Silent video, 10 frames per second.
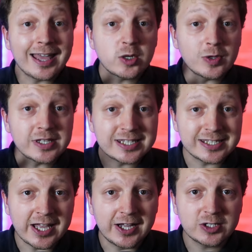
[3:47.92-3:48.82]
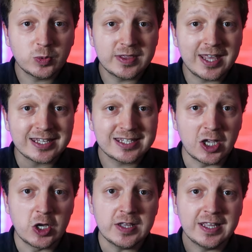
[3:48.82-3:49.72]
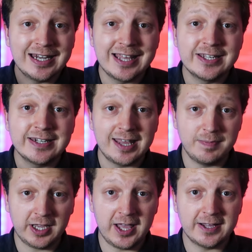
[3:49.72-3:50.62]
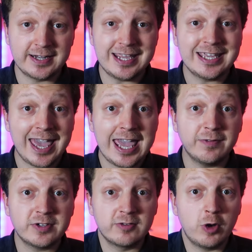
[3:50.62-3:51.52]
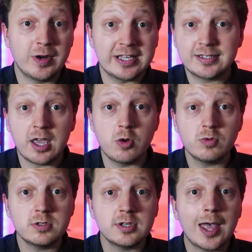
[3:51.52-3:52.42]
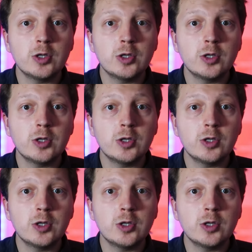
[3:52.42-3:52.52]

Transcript: And we'll start with that song that Lennon and McCartney gave to the Rolling Stones